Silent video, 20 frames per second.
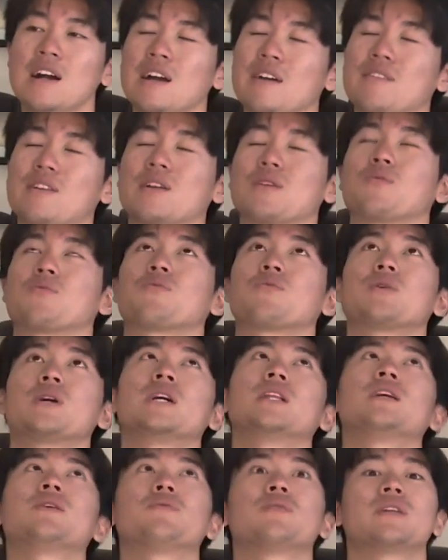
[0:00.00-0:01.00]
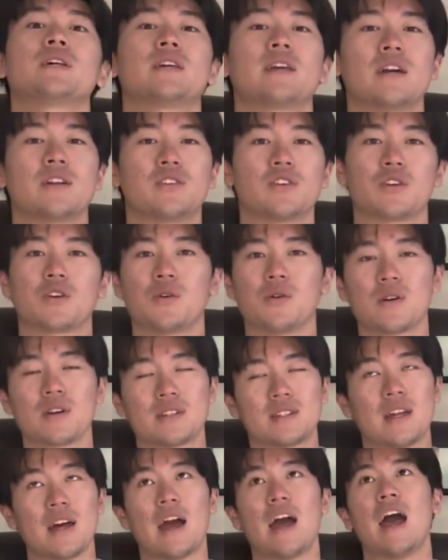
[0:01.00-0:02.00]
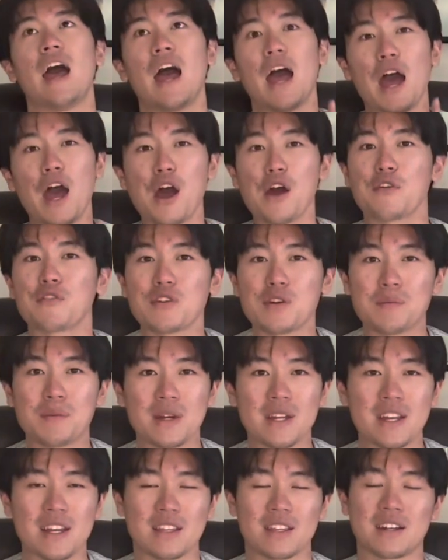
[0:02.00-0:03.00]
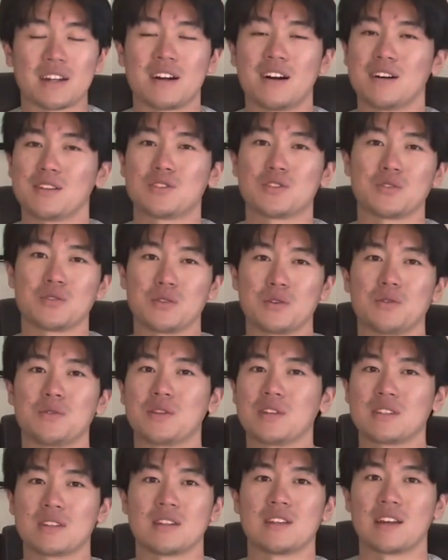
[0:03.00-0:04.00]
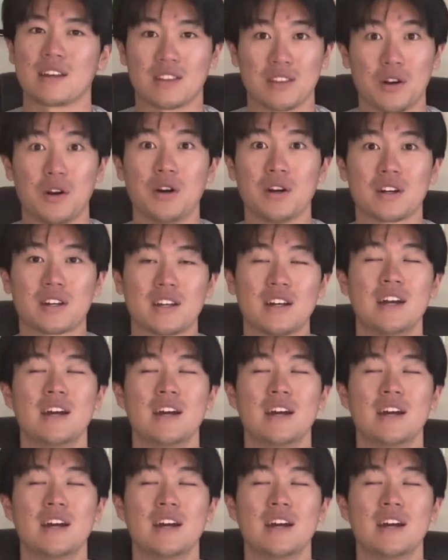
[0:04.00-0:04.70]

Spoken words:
You got a really catchy chorus that everybody at the concert knew the hook.